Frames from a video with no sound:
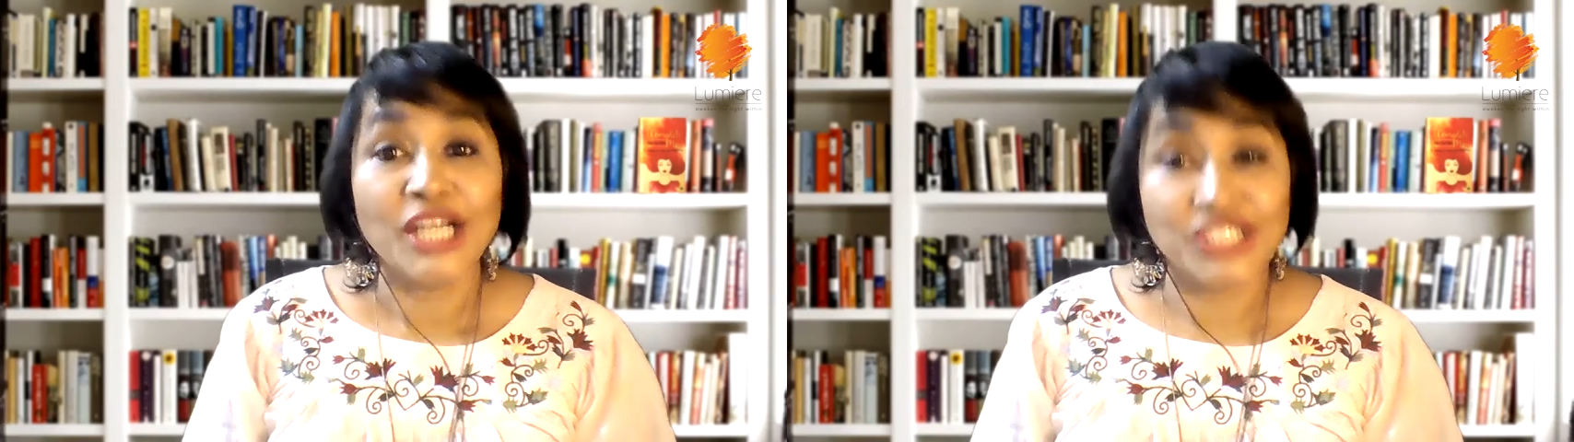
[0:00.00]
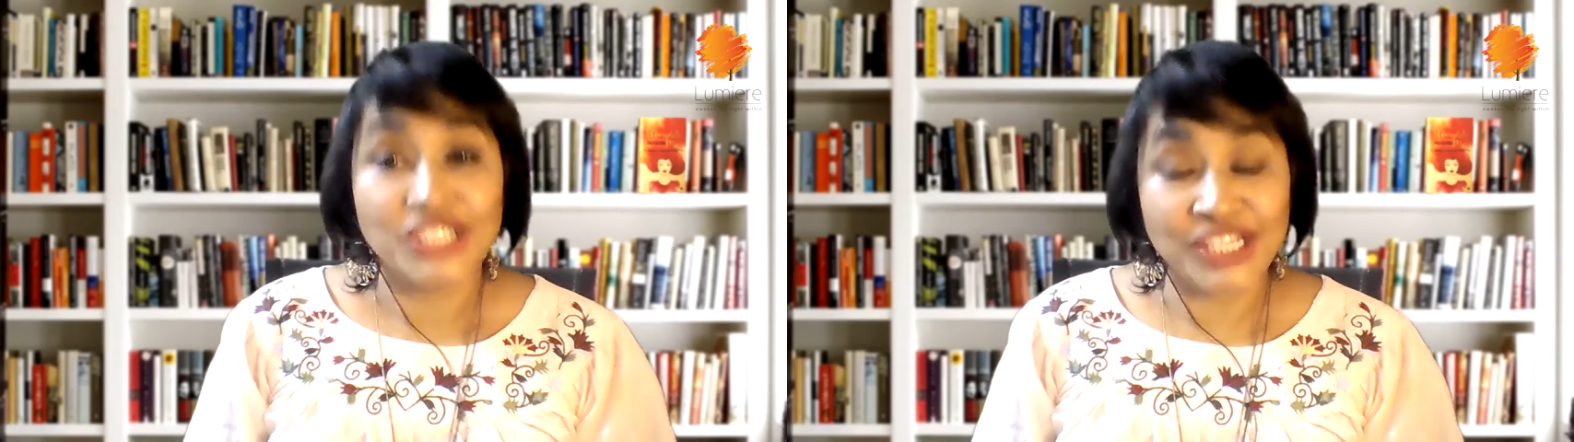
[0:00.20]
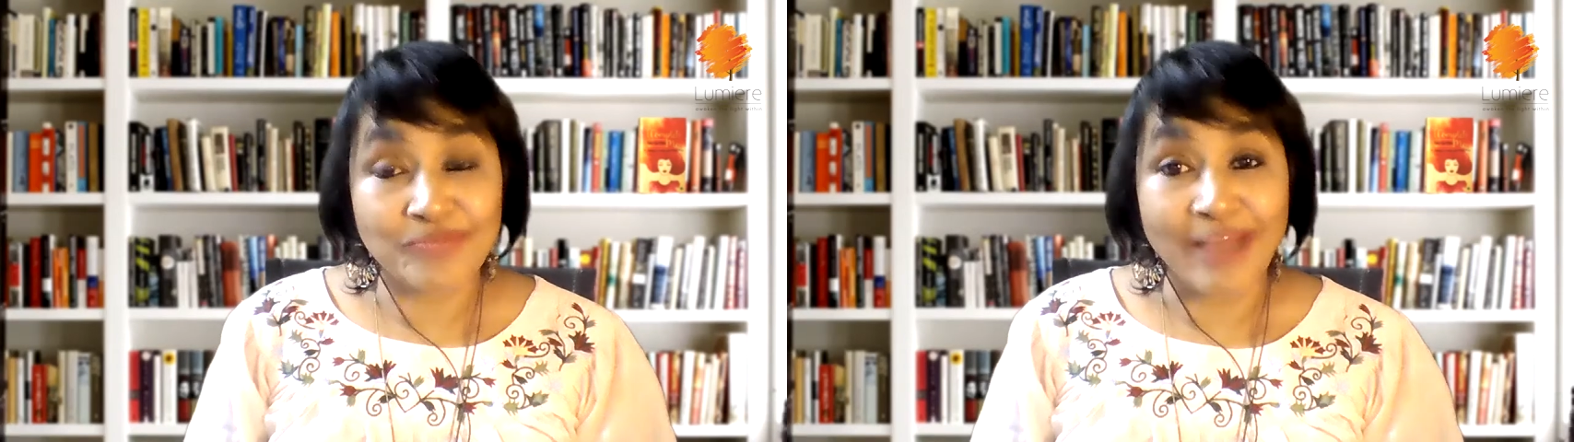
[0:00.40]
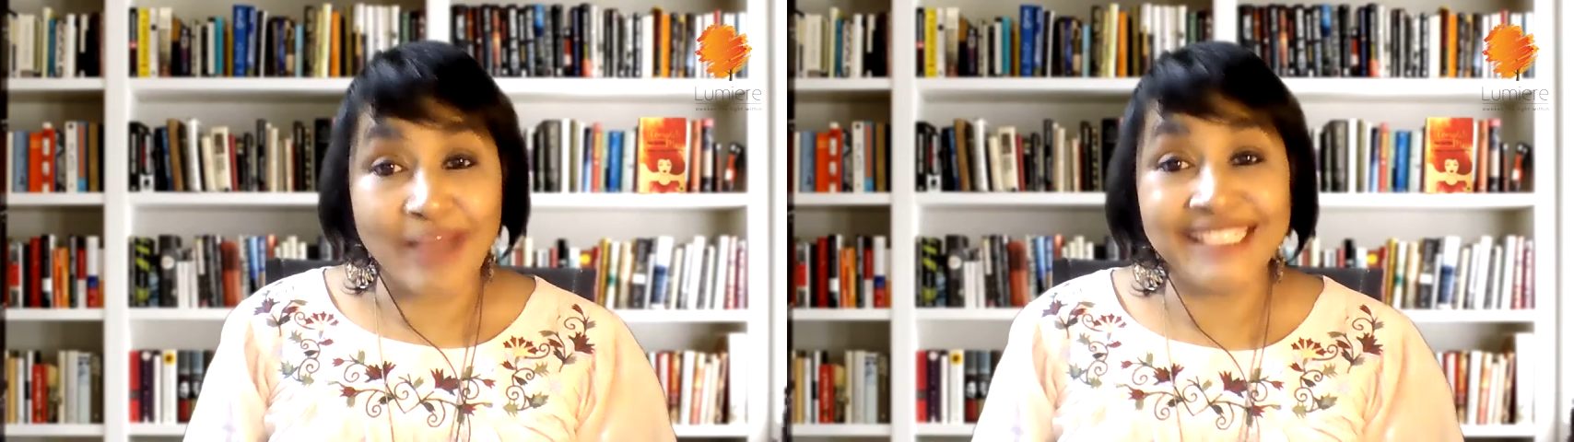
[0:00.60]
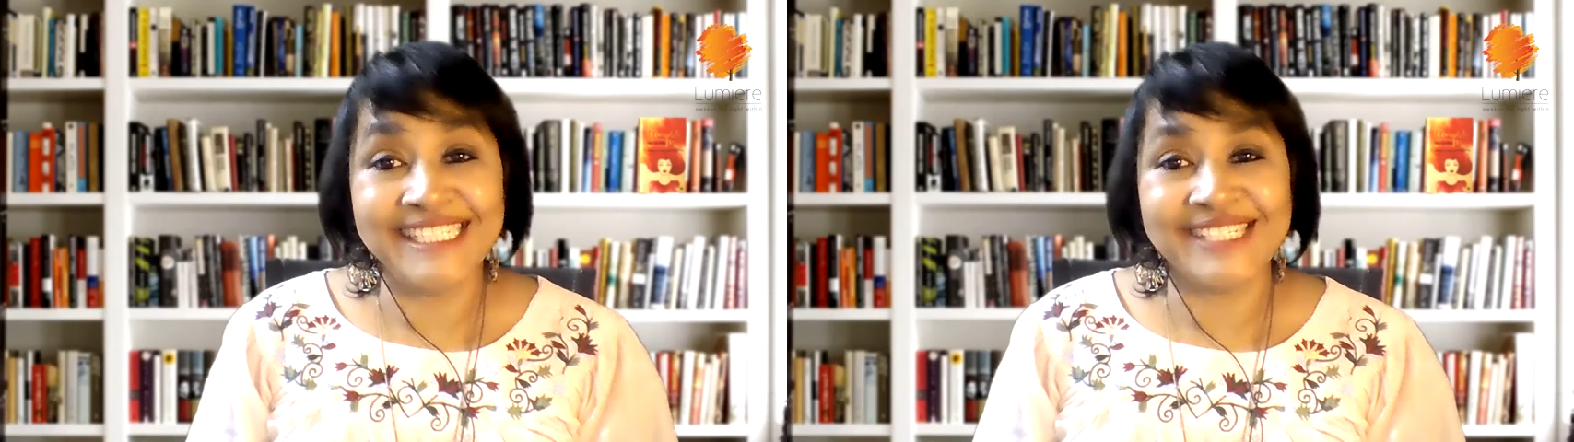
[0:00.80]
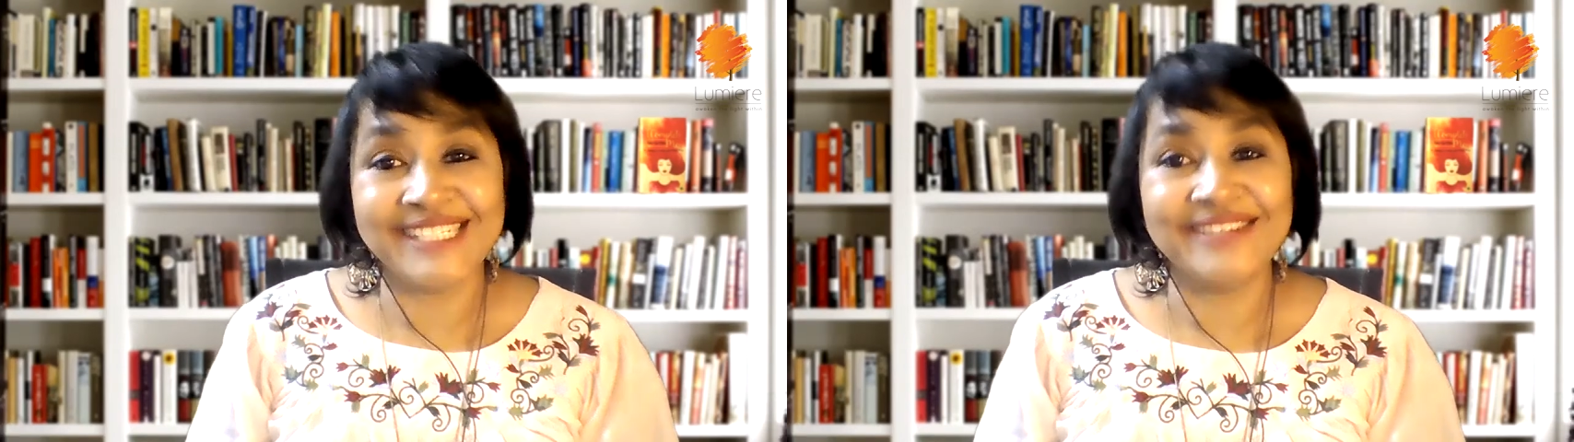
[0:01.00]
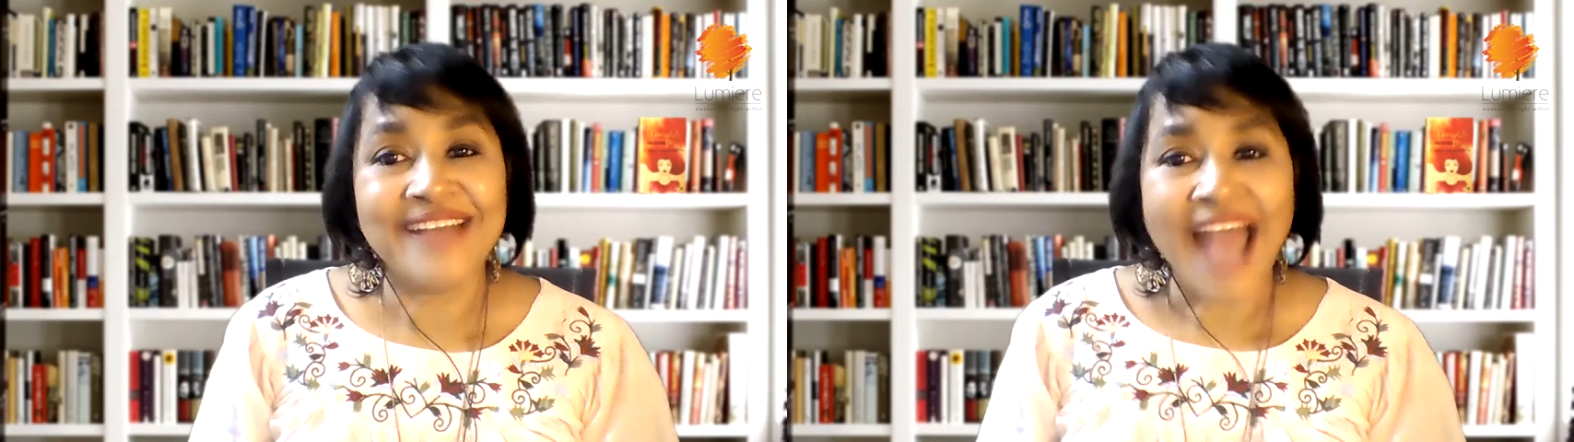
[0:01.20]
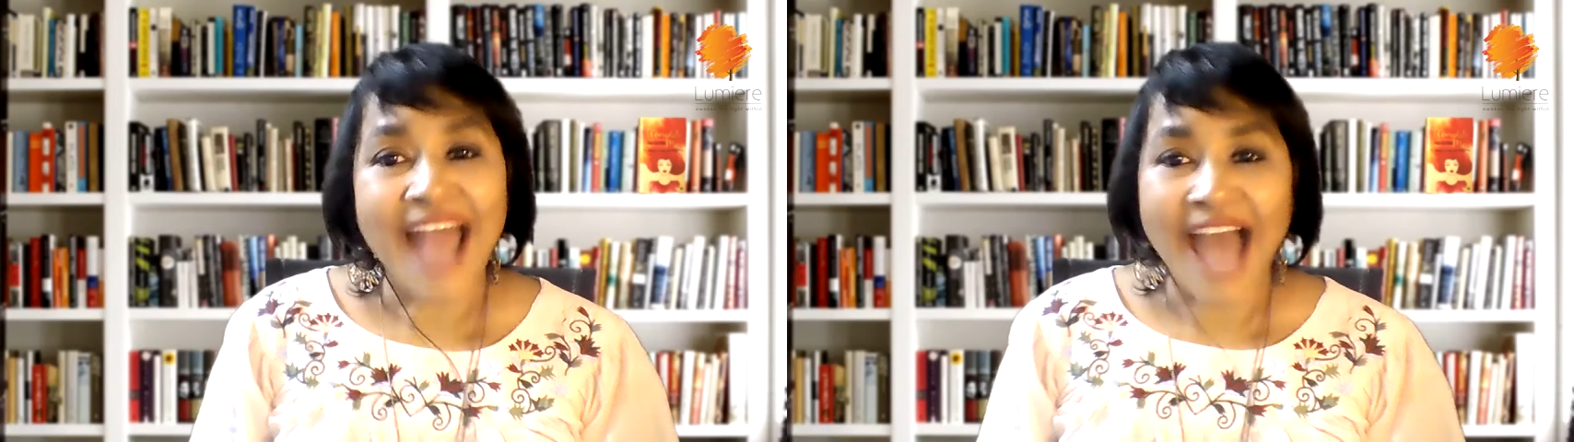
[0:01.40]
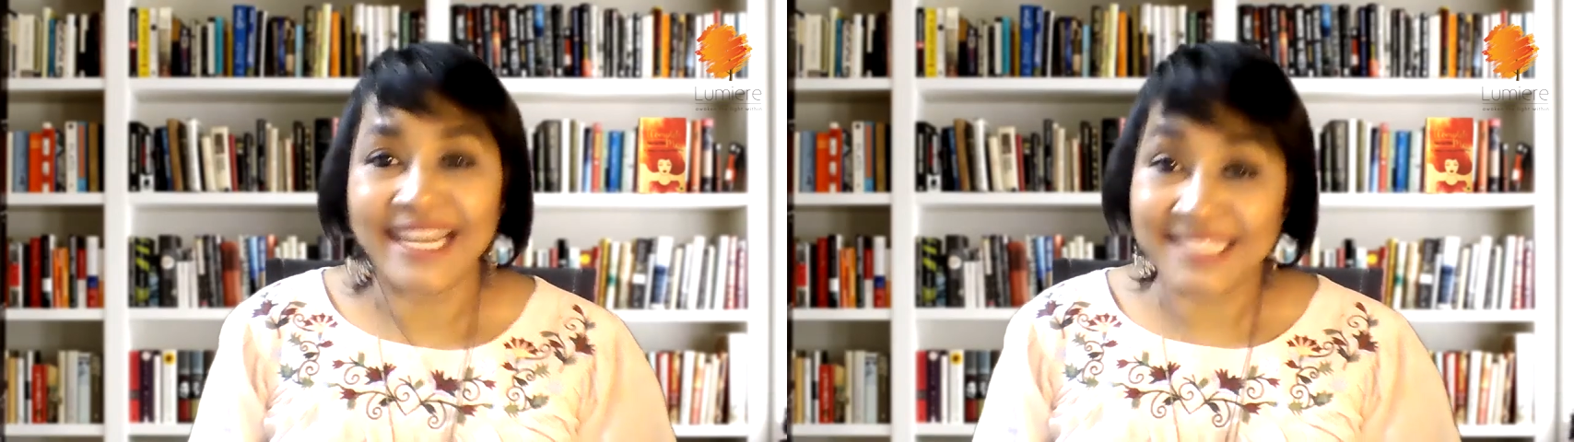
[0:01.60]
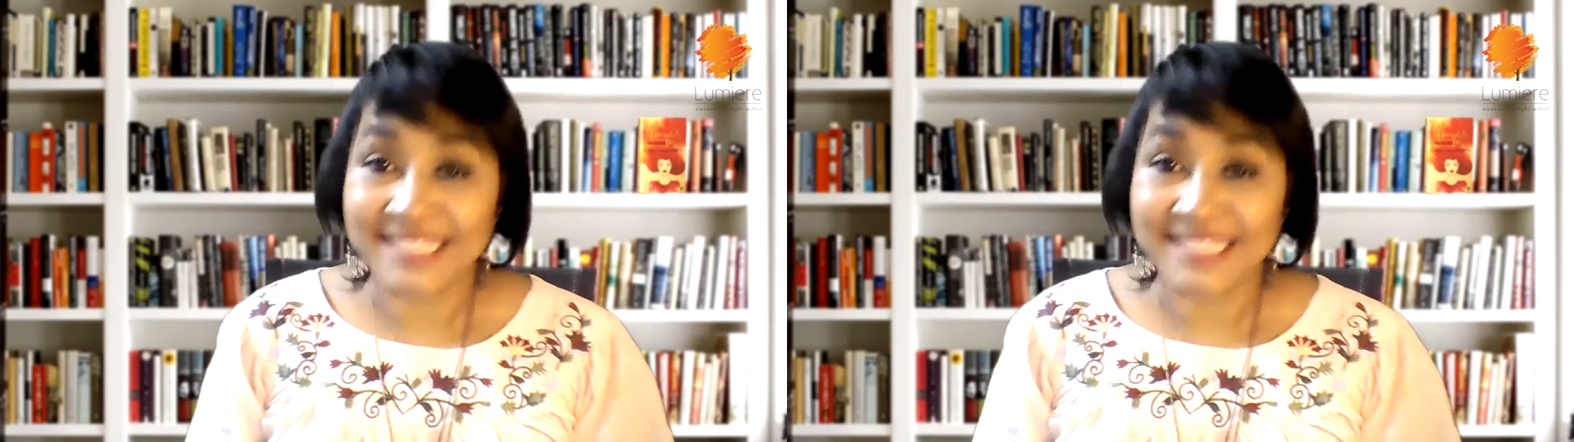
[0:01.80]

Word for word: She is my teacher and has